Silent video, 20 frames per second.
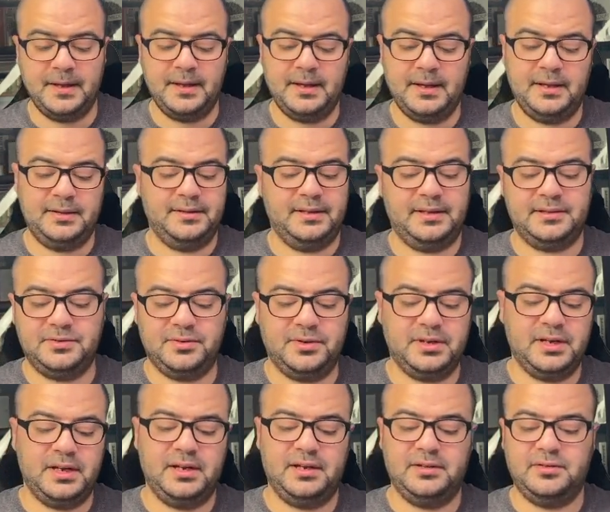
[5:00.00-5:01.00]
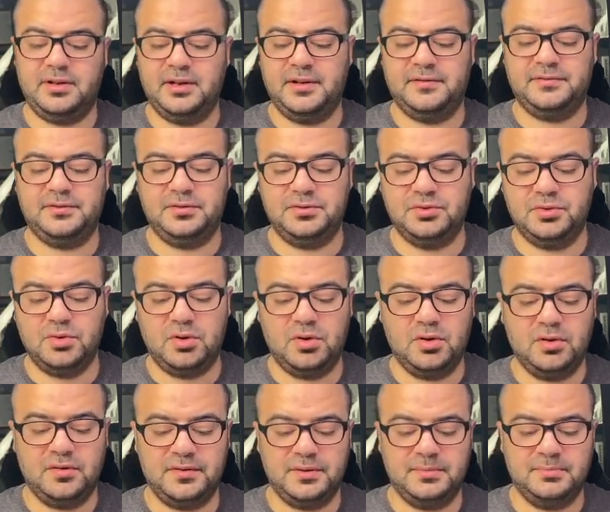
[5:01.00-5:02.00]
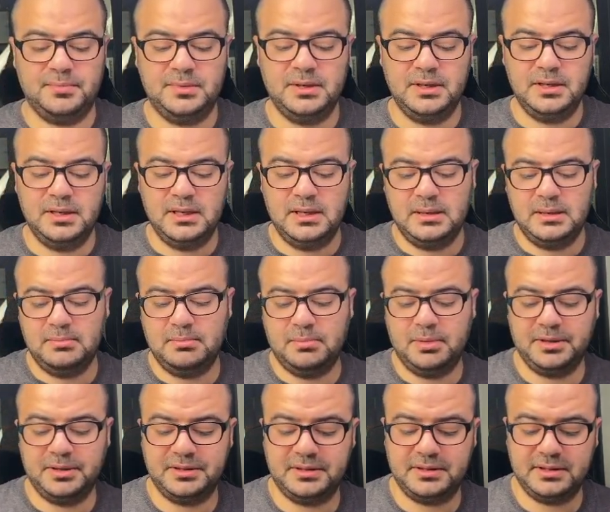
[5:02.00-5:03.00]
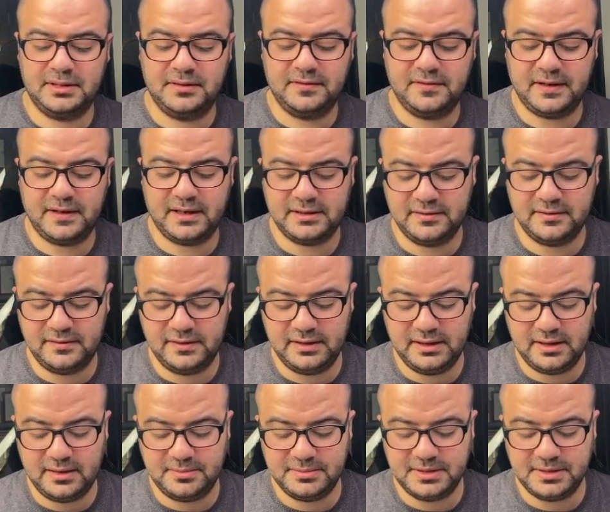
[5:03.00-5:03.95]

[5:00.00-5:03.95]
And and that's okay. I don't have to draw all of them, but effectively I'm